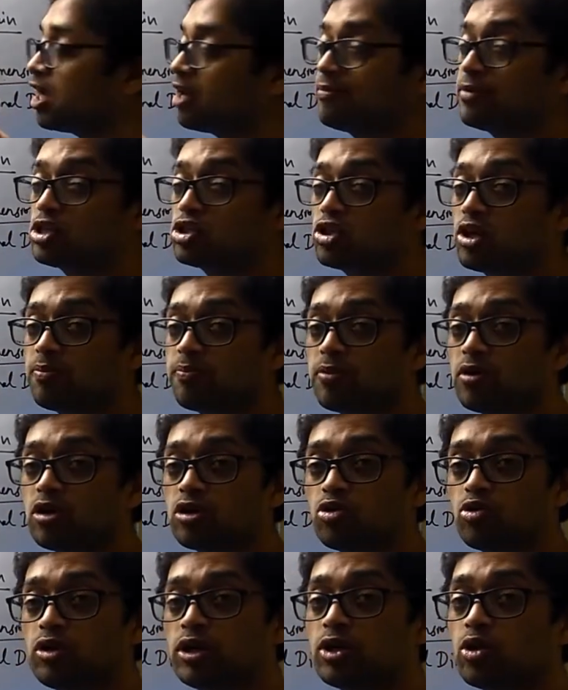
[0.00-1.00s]
dimension
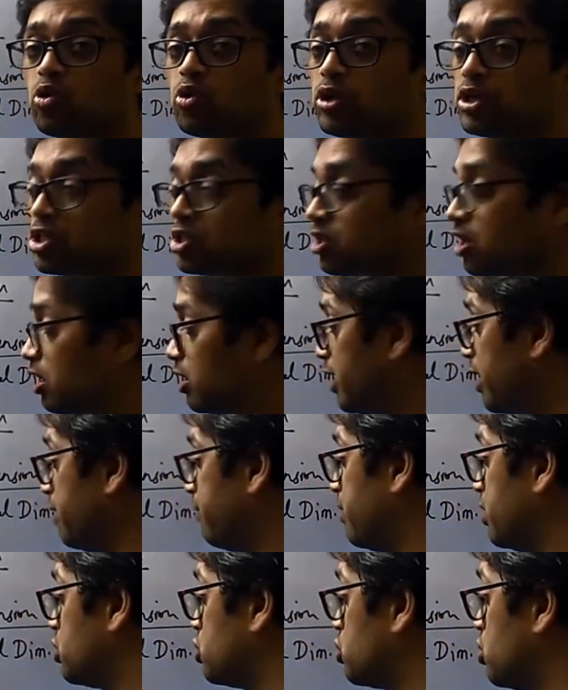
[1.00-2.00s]
per unit original
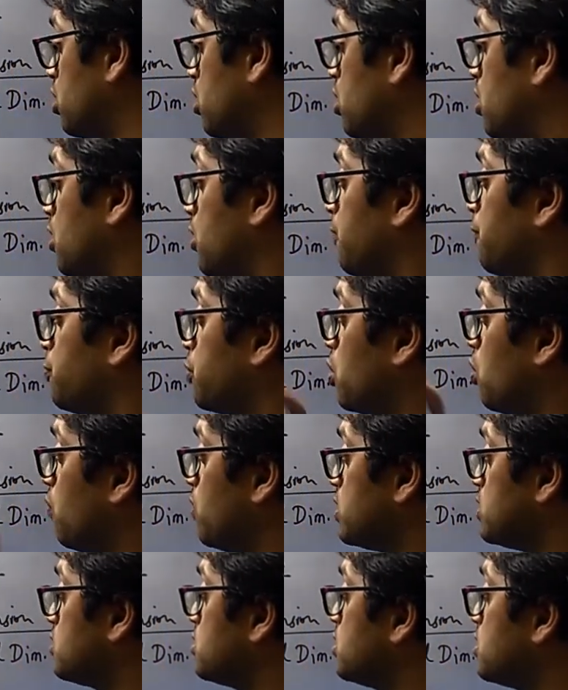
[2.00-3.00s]
dimension. Now
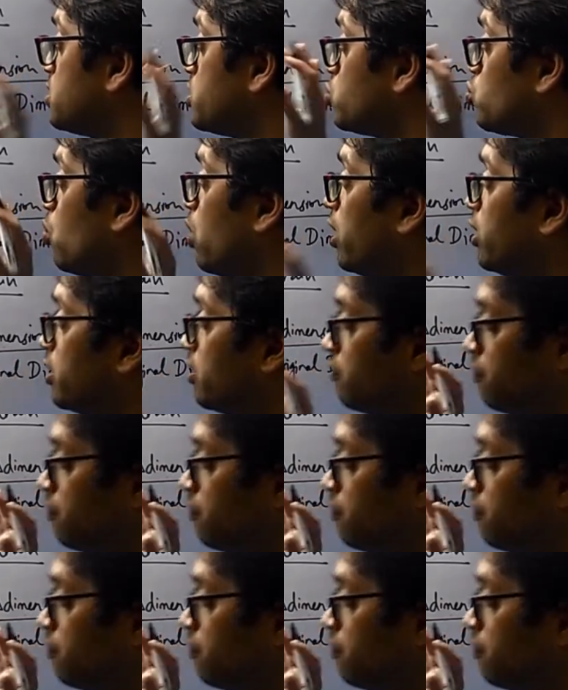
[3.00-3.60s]
once these two are